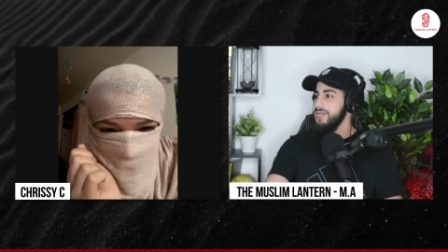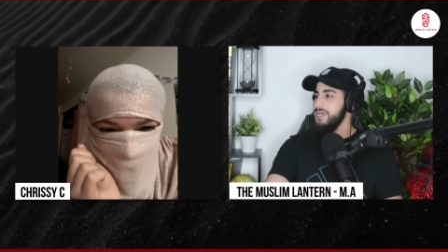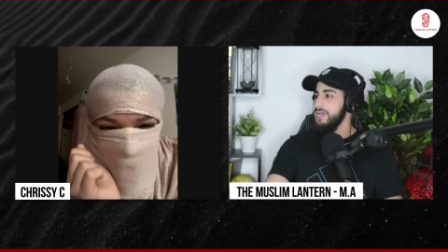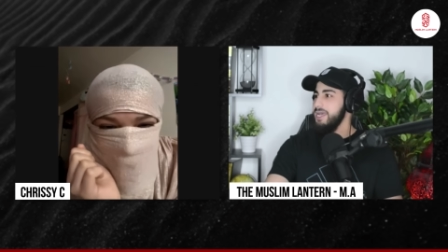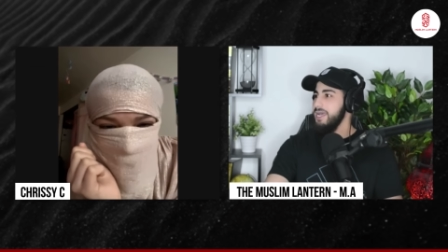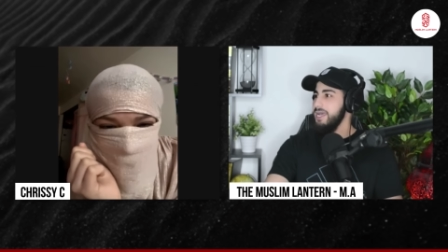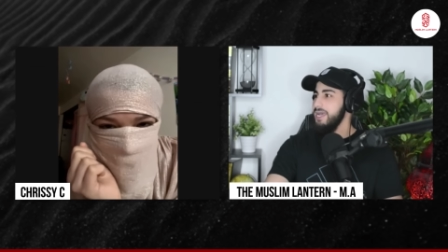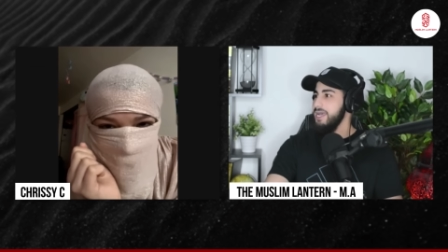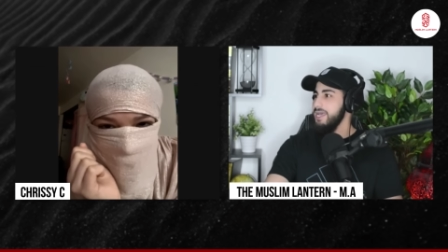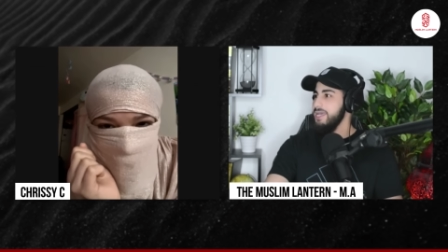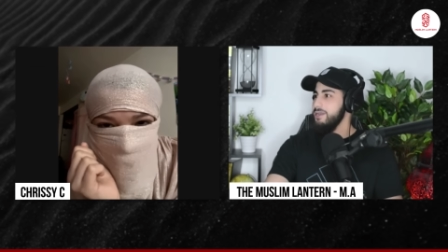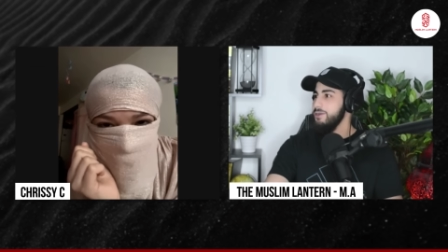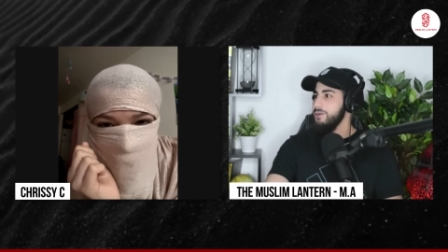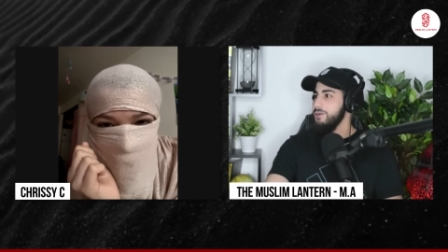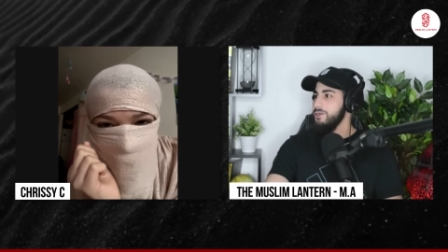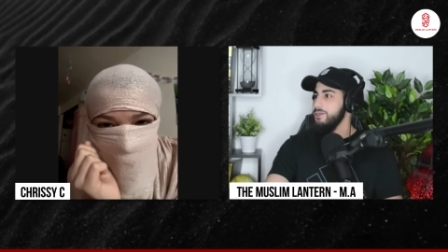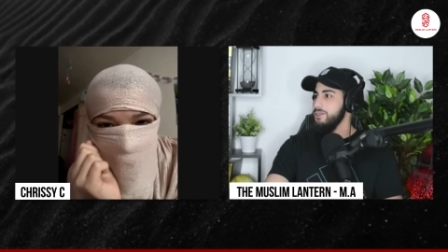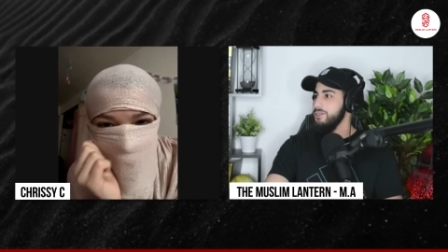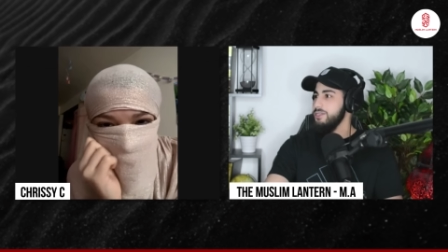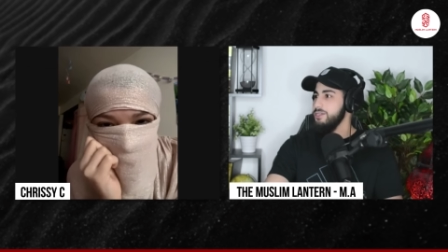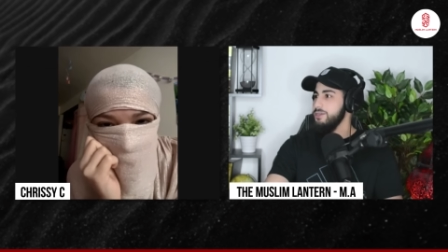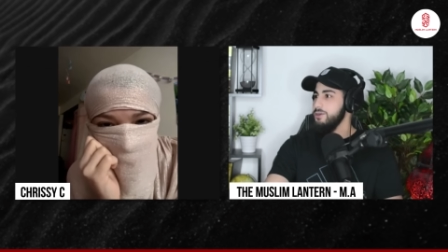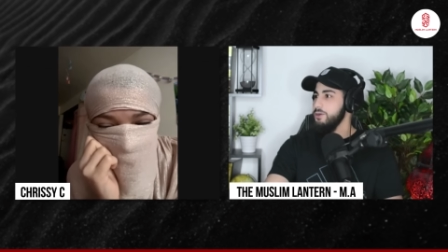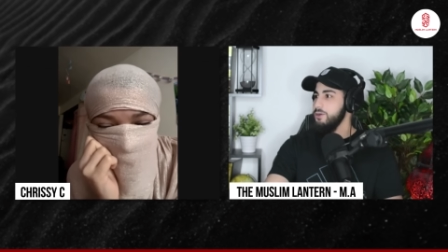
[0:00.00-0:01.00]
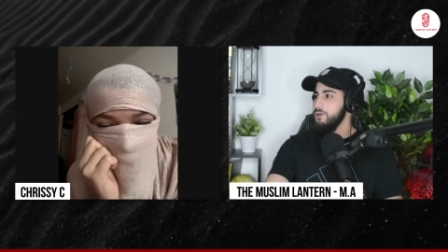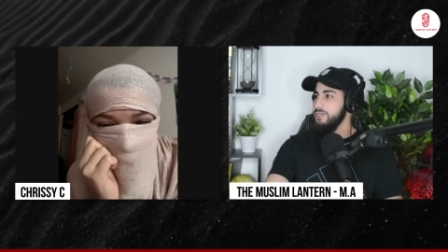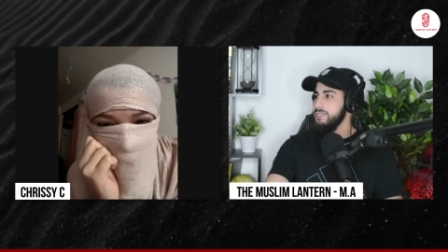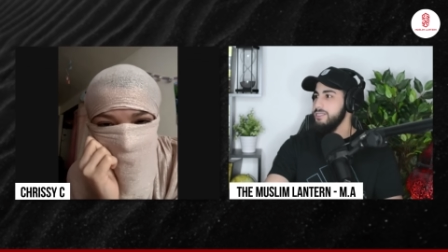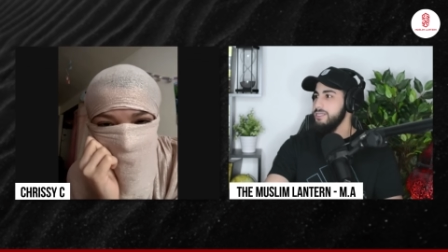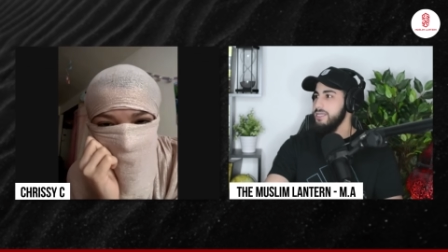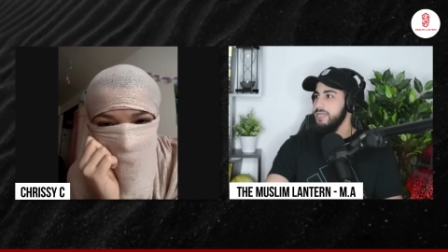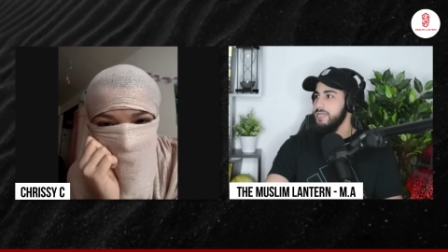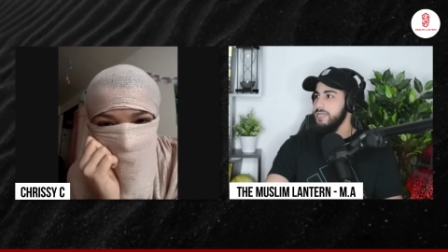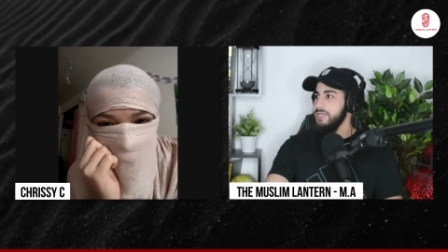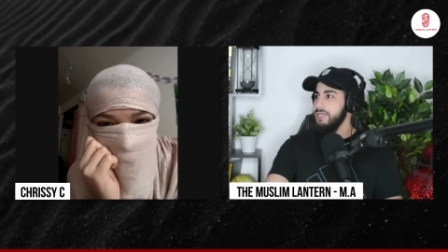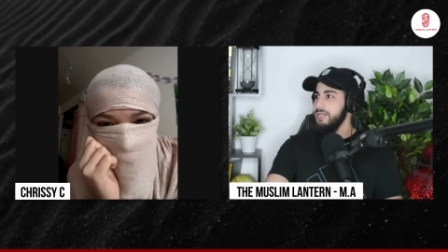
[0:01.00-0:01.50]
and look they're all
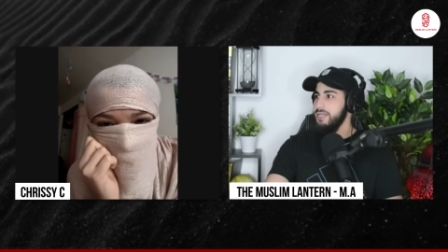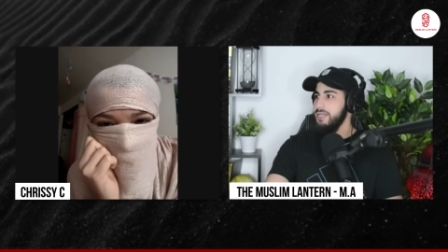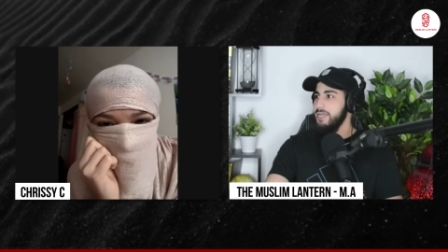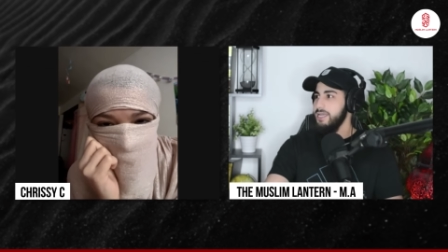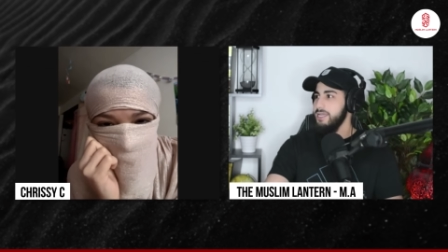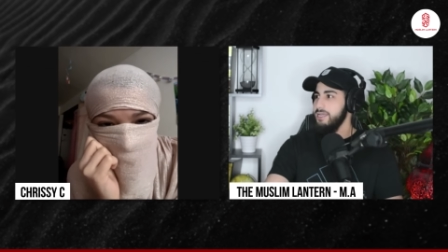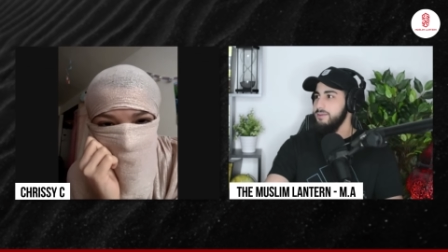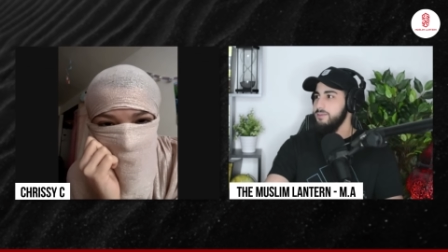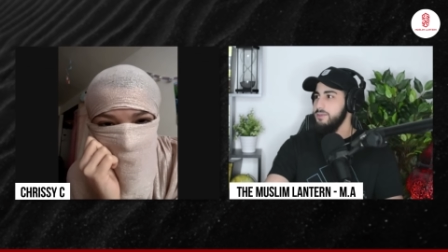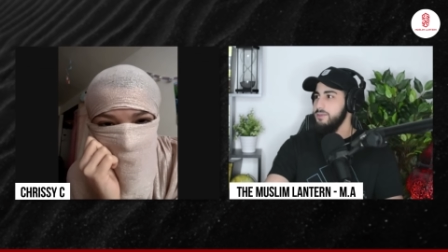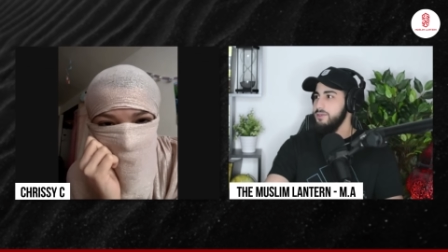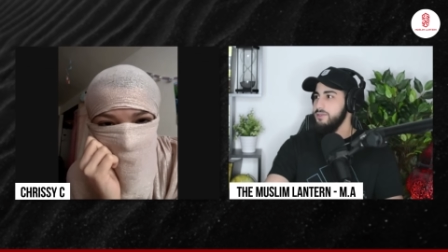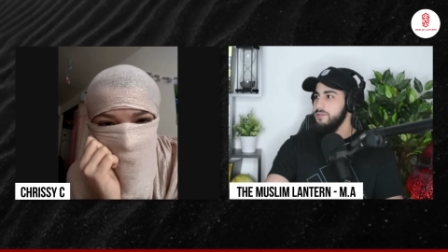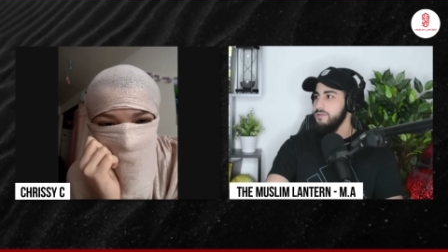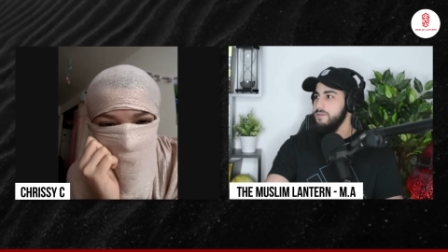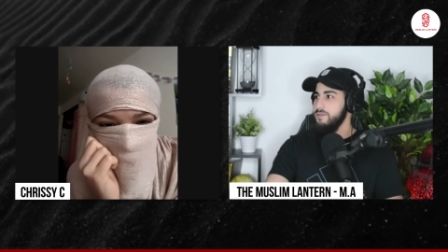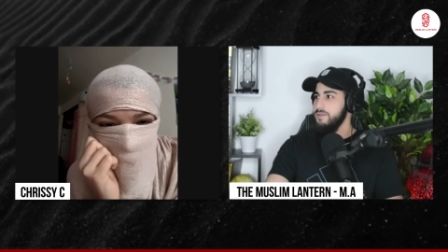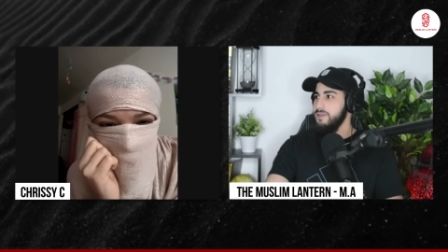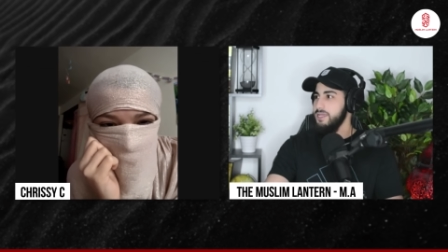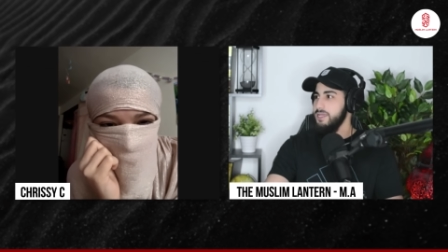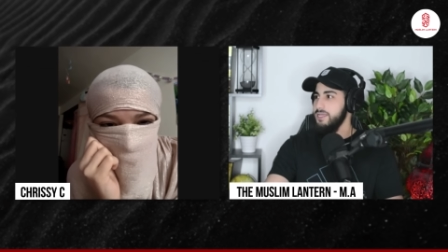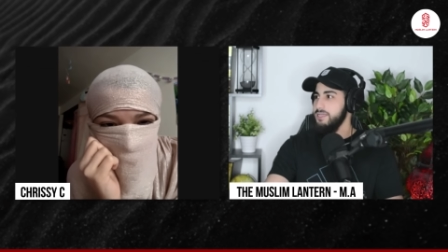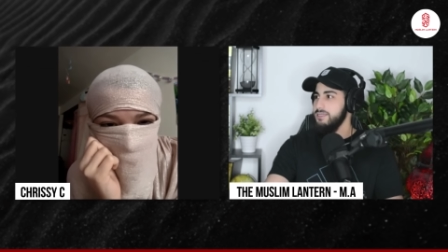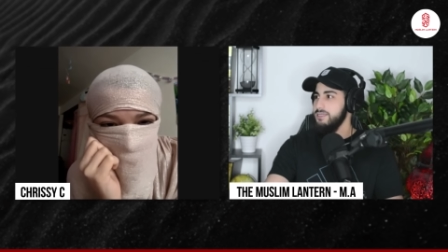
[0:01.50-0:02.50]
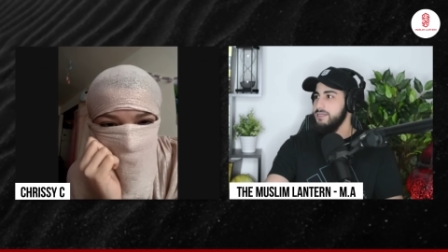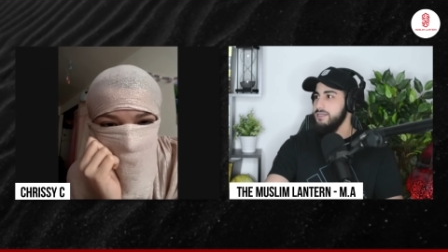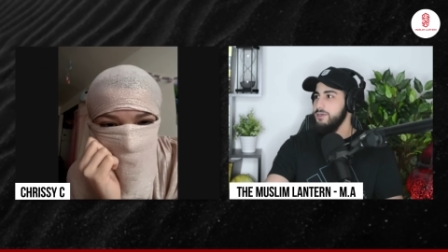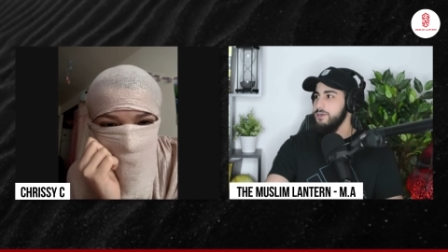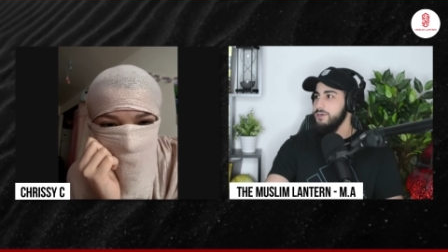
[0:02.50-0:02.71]
saying like beautiful things you know